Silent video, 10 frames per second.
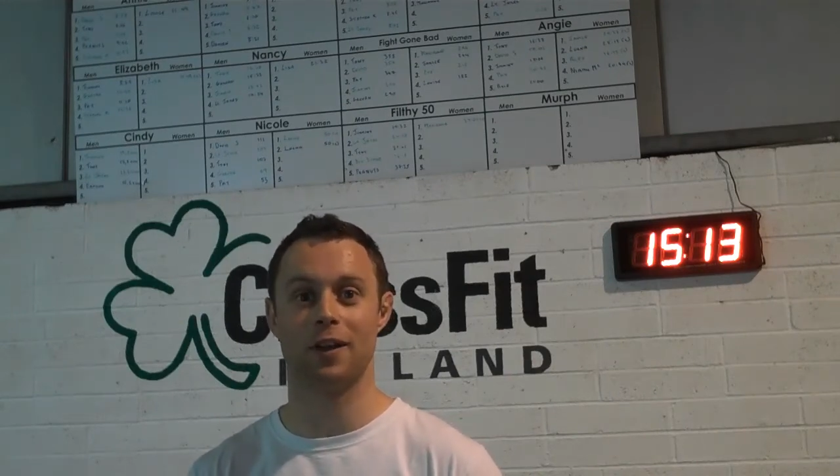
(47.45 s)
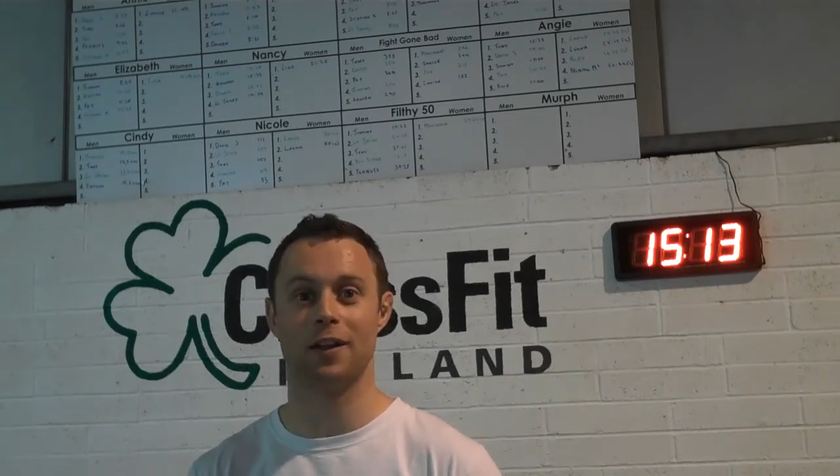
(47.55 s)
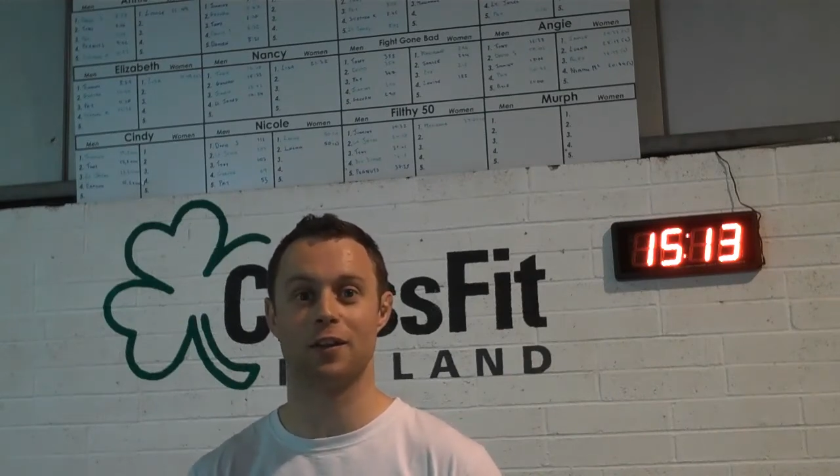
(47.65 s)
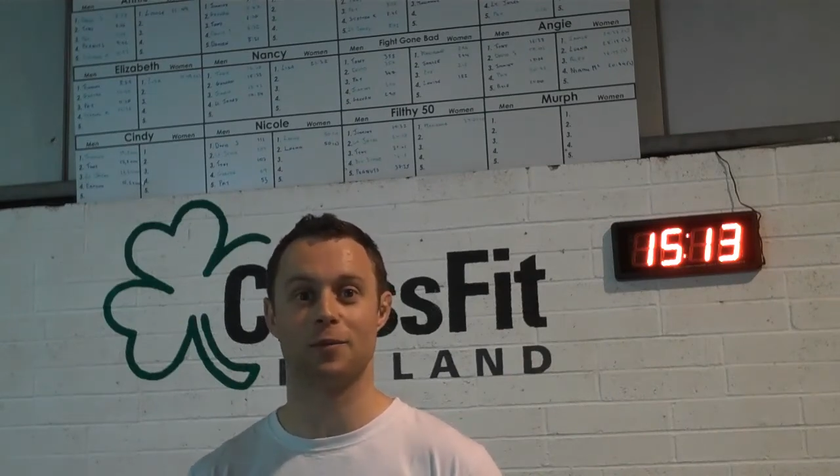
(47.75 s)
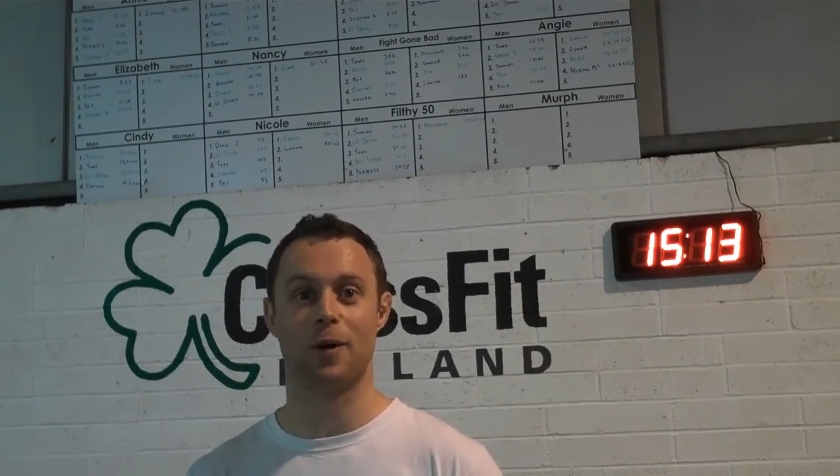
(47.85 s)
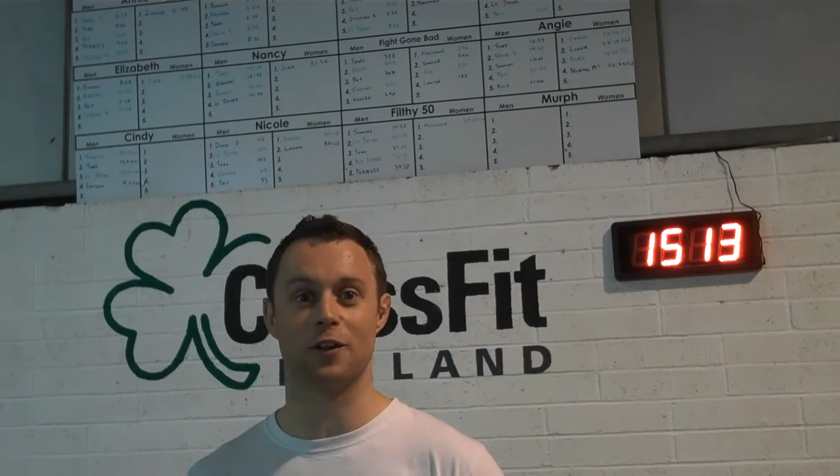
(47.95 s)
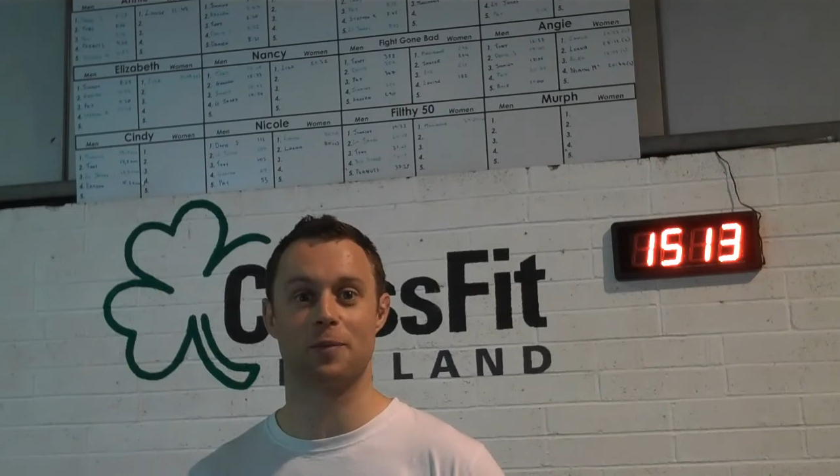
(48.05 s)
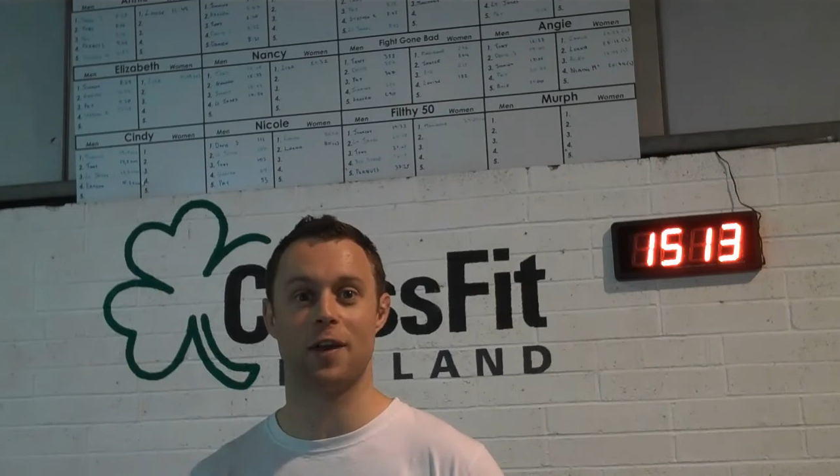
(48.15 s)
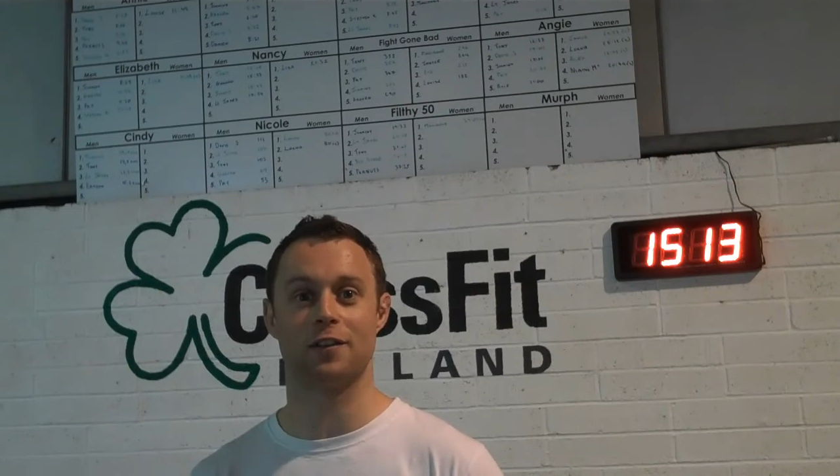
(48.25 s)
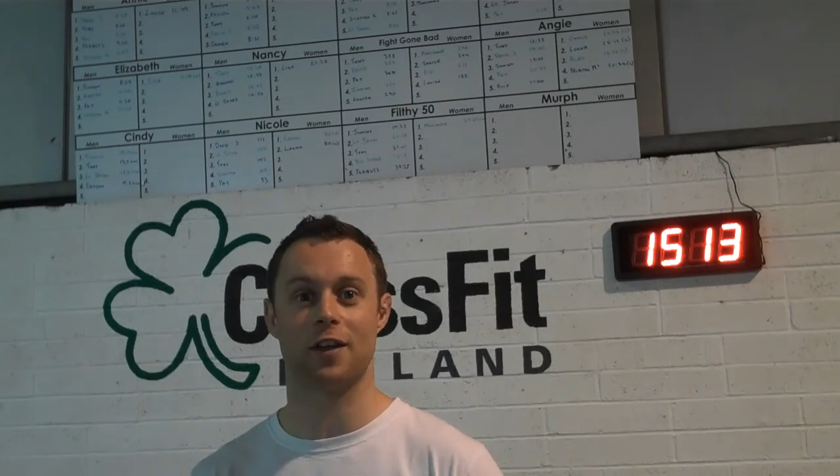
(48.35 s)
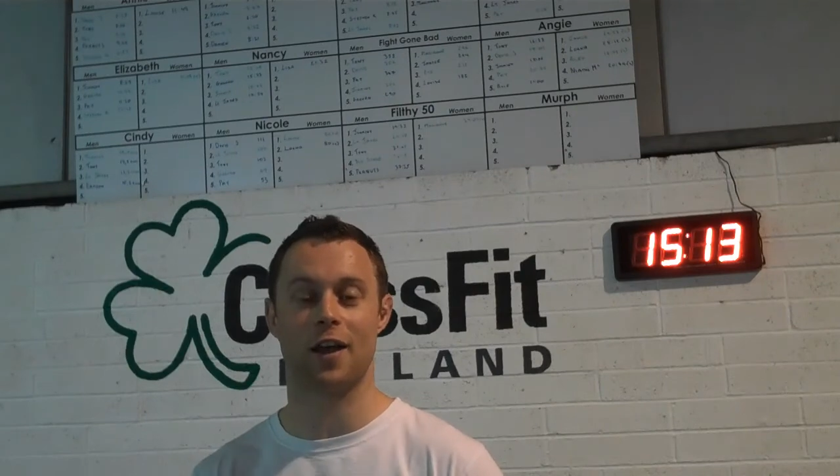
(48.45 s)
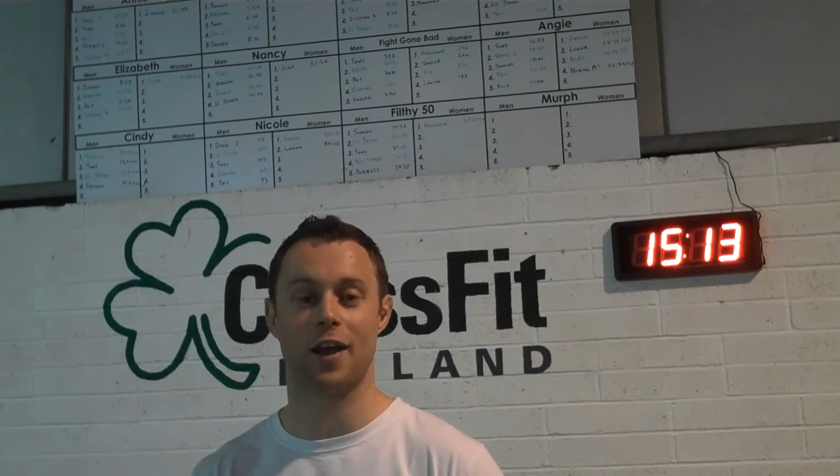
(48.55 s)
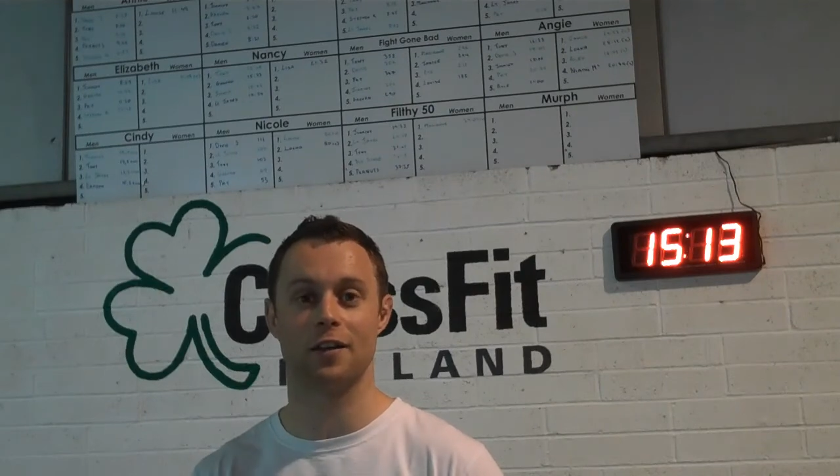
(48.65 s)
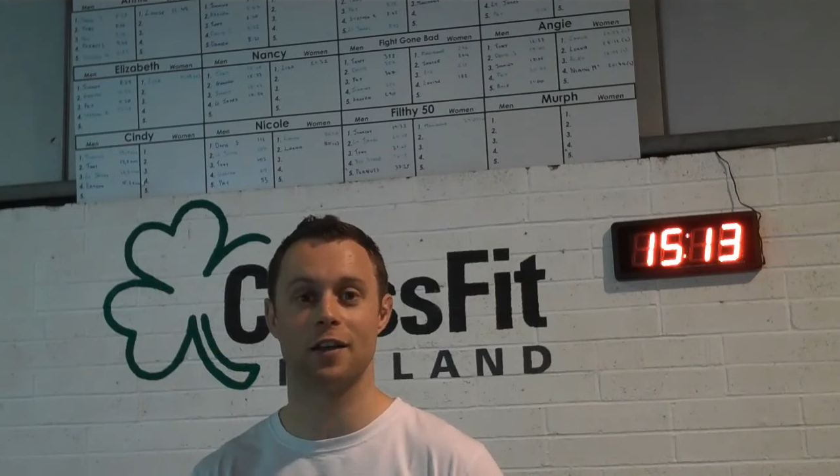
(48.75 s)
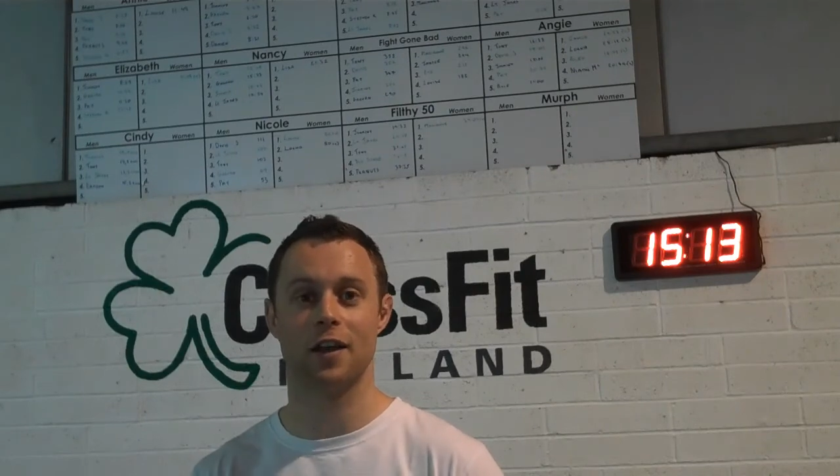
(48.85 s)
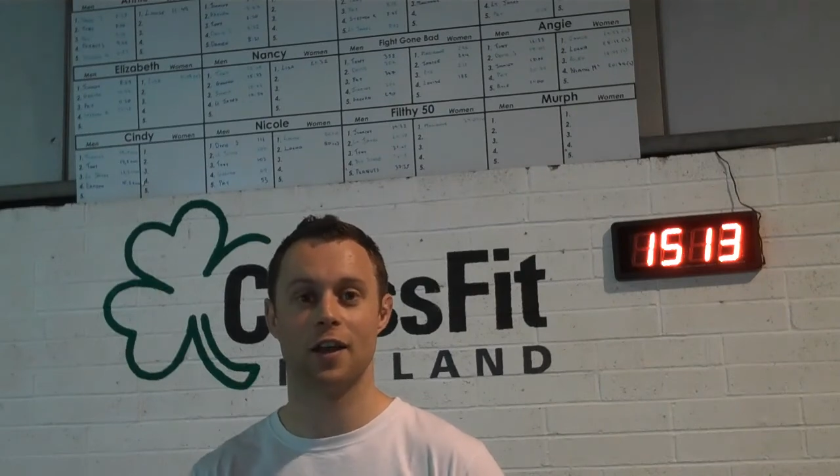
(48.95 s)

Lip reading: in the small space I had.